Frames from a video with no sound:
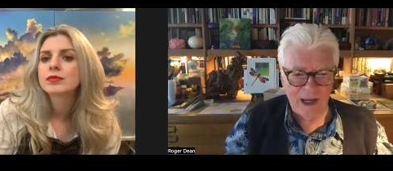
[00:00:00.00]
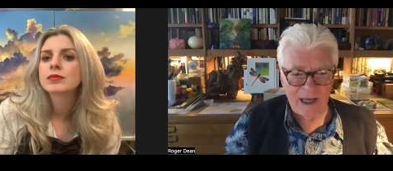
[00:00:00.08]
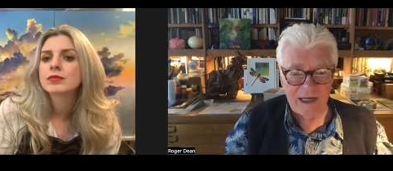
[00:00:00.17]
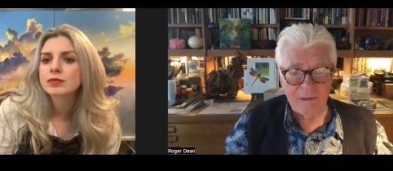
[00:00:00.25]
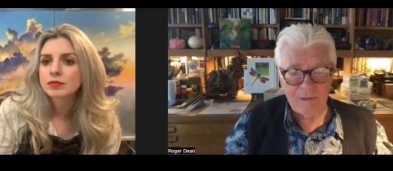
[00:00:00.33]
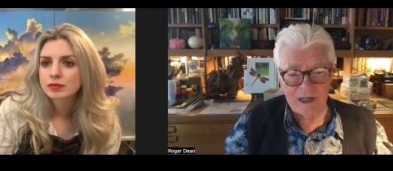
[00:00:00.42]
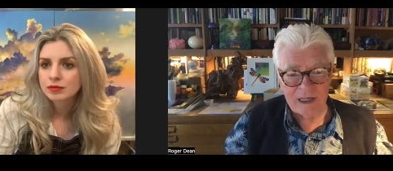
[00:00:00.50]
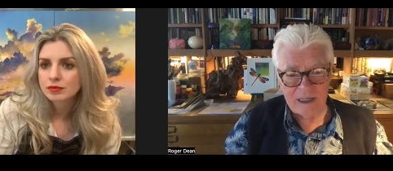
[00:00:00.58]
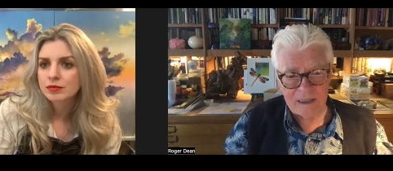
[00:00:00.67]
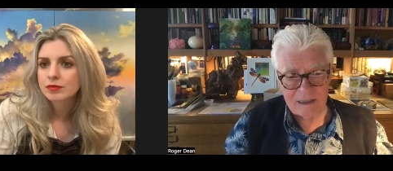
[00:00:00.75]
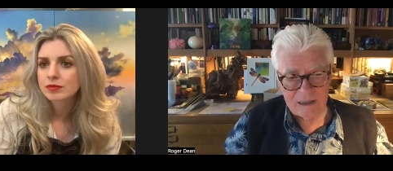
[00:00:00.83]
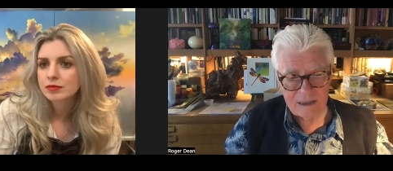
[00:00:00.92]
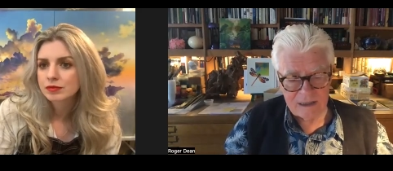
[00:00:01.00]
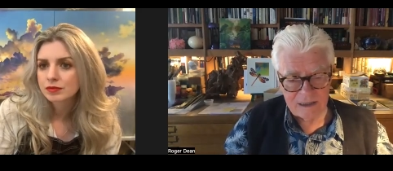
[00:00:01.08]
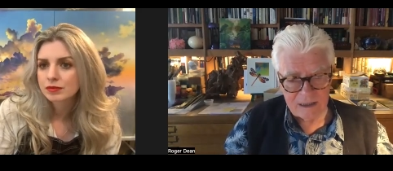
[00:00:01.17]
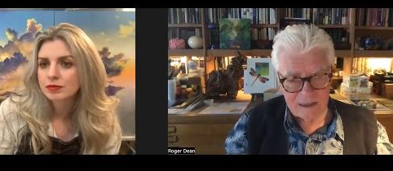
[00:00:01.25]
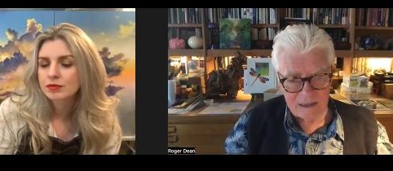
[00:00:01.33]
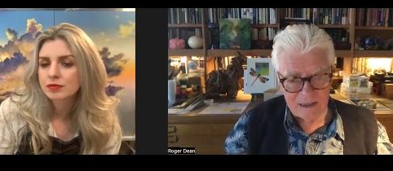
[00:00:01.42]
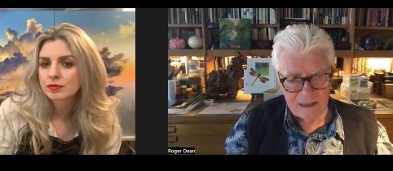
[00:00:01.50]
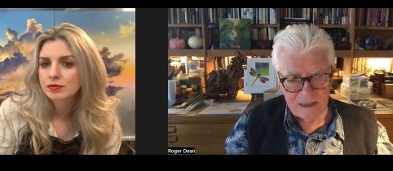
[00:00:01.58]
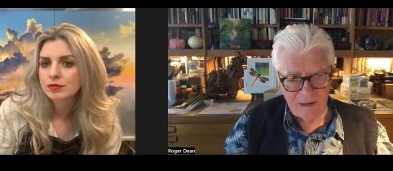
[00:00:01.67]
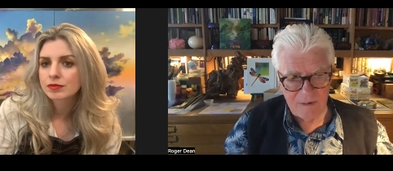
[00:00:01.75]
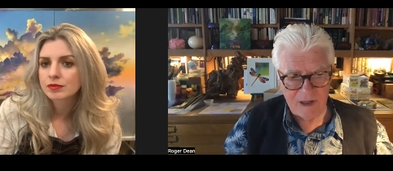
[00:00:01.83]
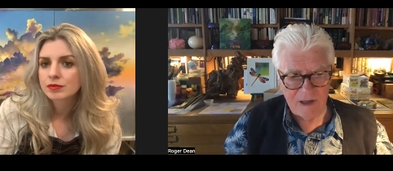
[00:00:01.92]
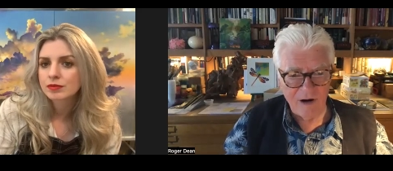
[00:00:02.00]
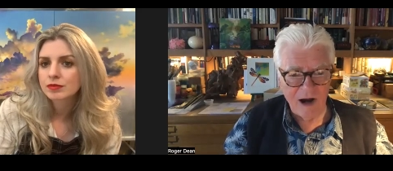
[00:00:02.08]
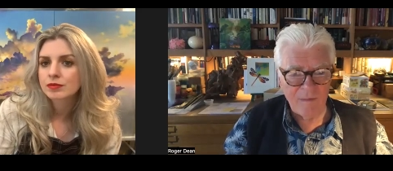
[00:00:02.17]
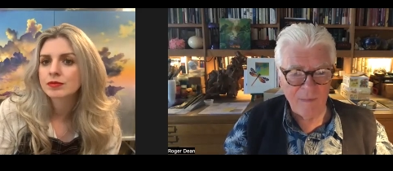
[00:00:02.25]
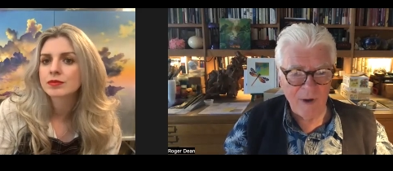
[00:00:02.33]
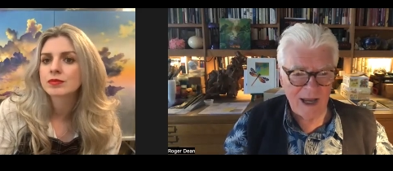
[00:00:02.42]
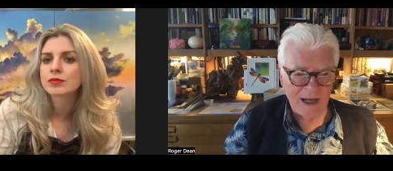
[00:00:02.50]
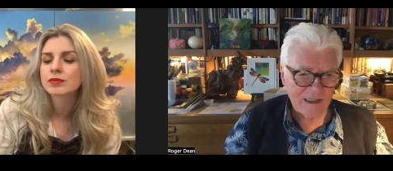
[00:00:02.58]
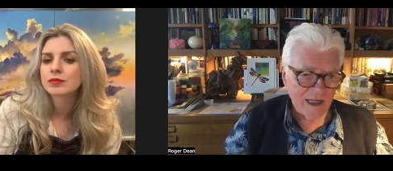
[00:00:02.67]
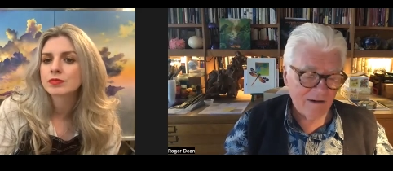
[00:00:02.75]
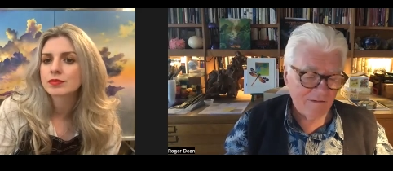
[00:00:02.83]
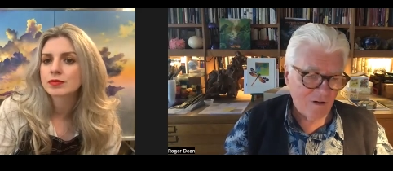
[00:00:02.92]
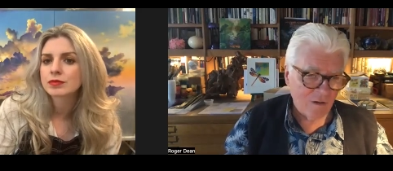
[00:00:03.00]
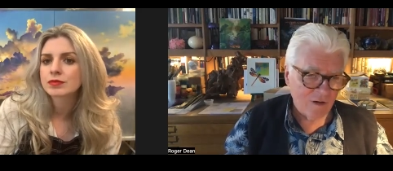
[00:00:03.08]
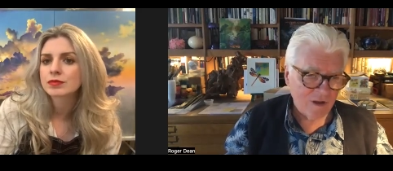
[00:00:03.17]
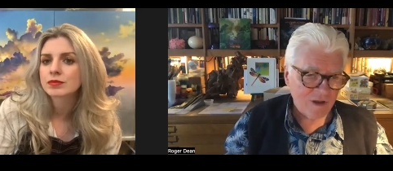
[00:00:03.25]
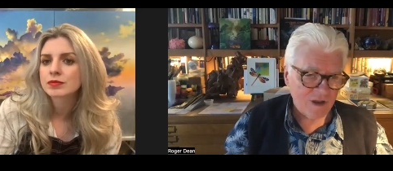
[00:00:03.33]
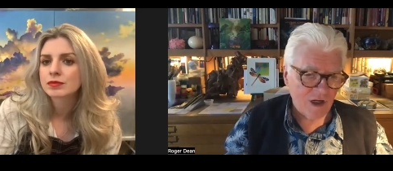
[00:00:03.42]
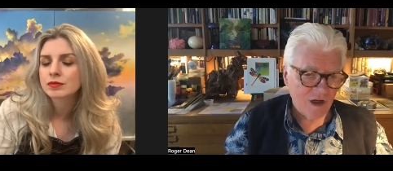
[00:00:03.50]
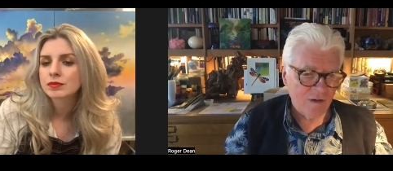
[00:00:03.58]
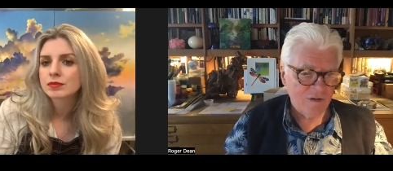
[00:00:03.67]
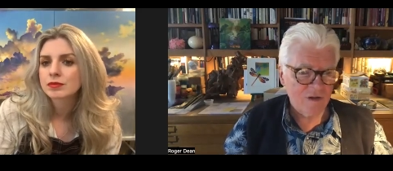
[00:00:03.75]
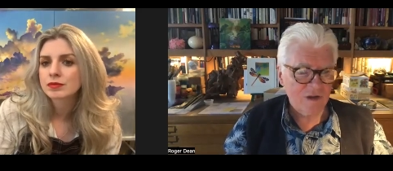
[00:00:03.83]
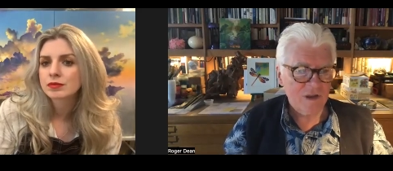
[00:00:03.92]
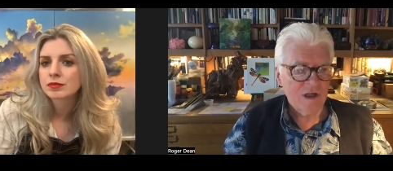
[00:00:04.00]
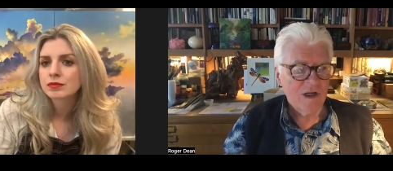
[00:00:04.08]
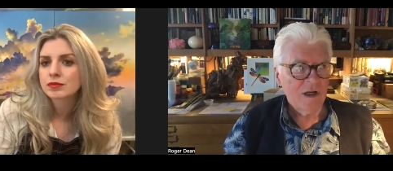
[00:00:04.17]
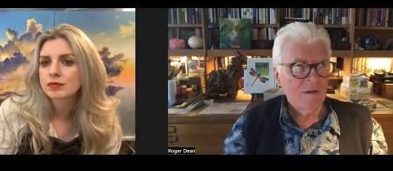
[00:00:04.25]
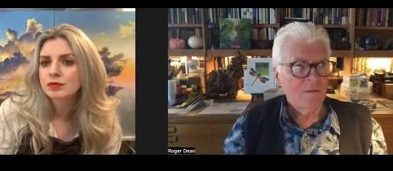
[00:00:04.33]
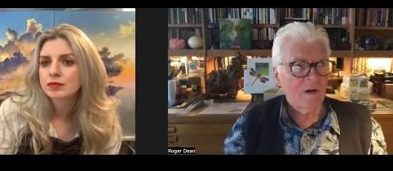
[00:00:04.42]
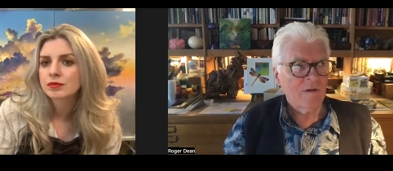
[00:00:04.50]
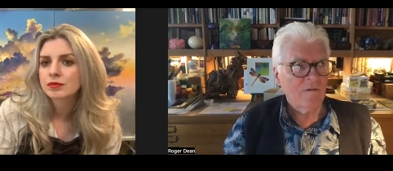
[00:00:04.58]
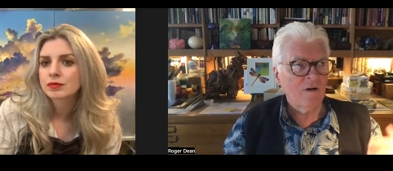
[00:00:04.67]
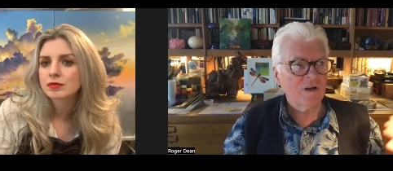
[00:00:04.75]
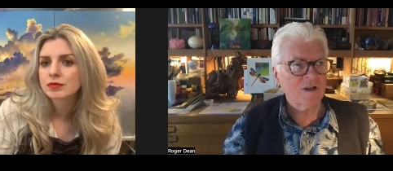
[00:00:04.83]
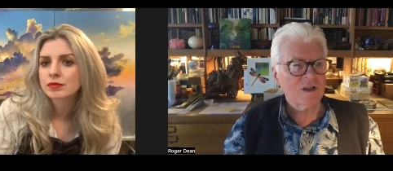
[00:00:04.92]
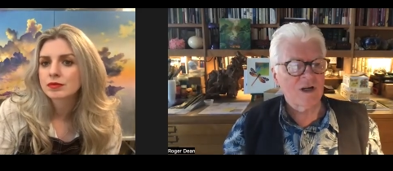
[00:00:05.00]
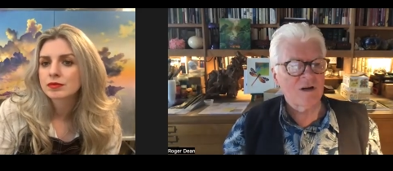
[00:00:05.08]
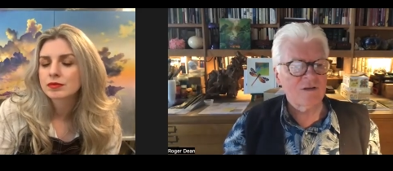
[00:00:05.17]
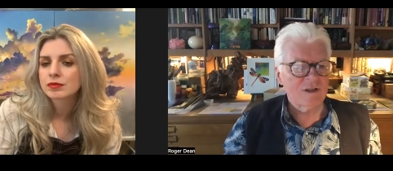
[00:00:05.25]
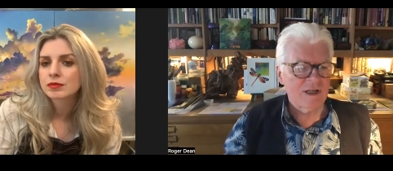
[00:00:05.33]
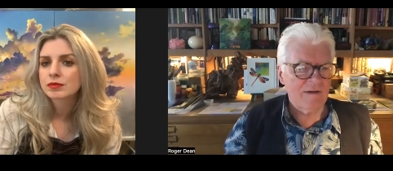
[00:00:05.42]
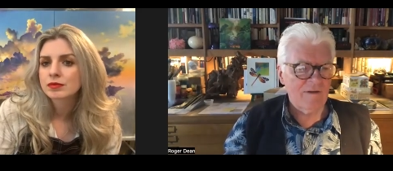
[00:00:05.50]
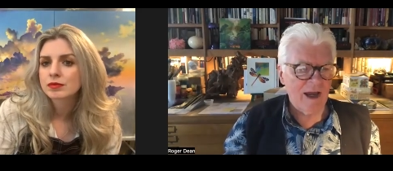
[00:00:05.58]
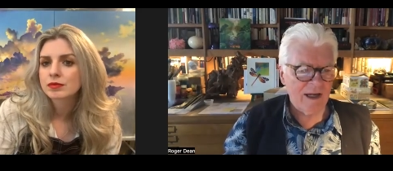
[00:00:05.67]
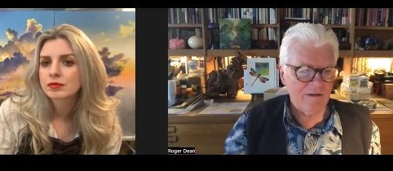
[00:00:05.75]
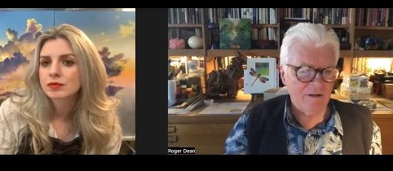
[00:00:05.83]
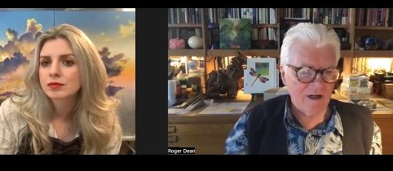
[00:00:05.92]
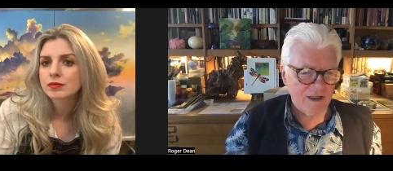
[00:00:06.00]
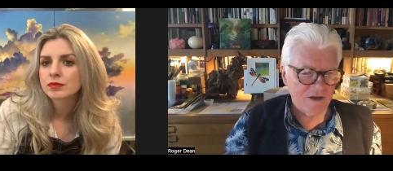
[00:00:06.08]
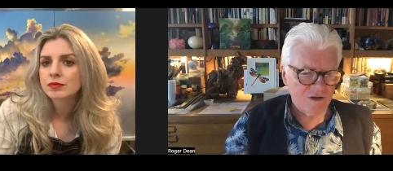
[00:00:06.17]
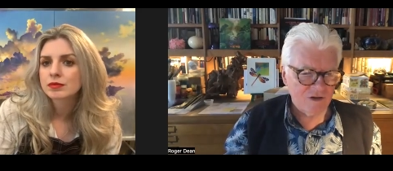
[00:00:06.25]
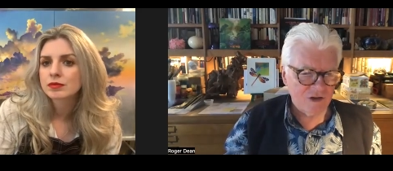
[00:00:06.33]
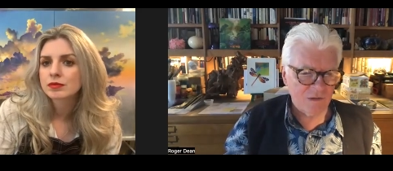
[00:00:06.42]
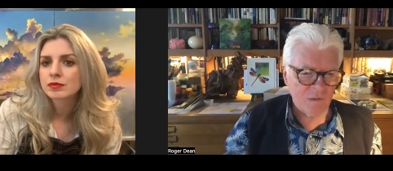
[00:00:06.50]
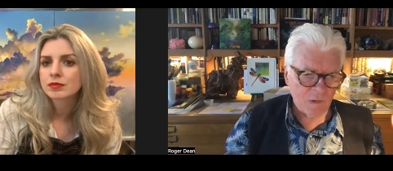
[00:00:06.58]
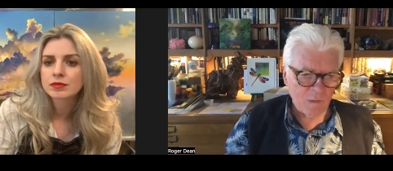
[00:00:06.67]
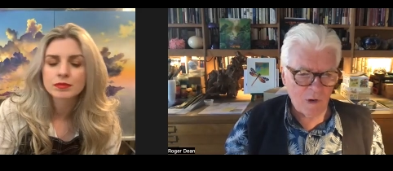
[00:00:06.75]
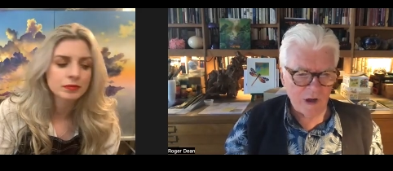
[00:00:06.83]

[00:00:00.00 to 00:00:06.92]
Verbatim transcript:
Speaker 1: way anyway. I mean, there are bands like Rolling Stones, but the Rolling Stones never had a relationship with